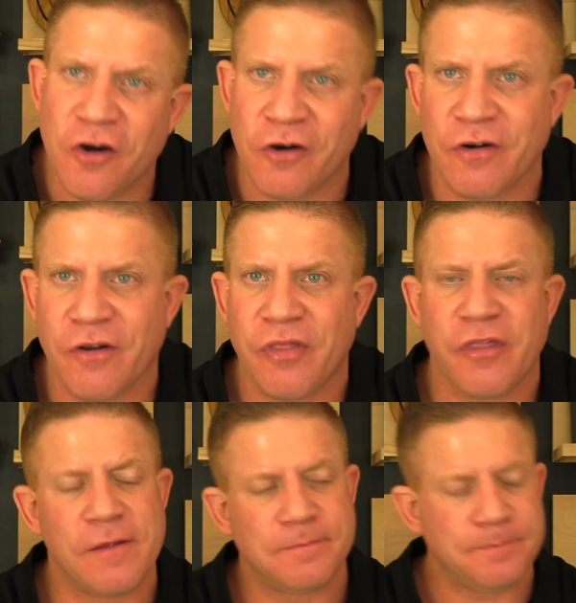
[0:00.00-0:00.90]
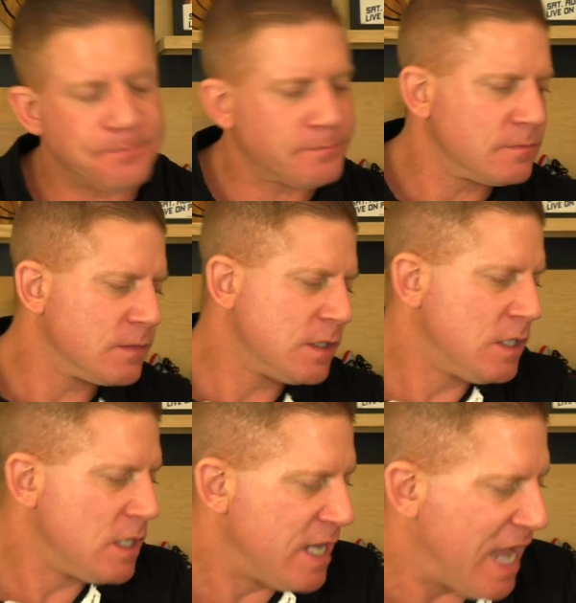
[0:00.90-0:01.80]
earth.
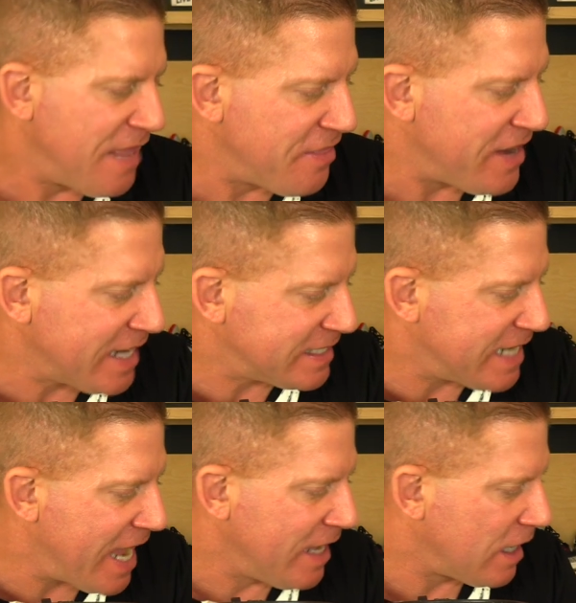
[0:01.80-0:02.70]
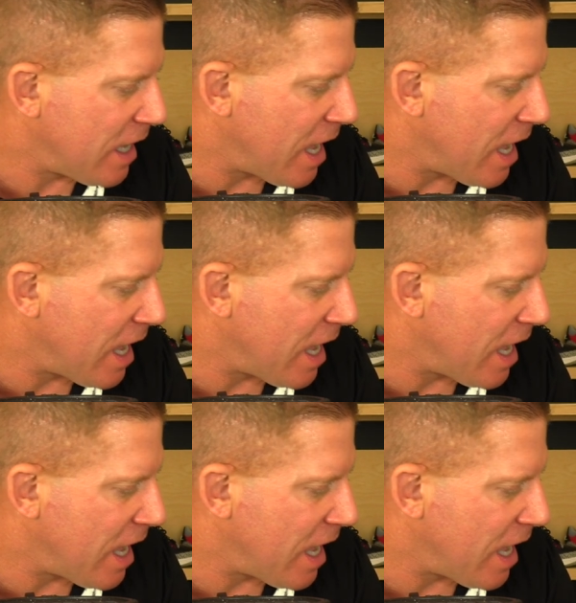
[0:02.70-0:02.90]
And then the next day,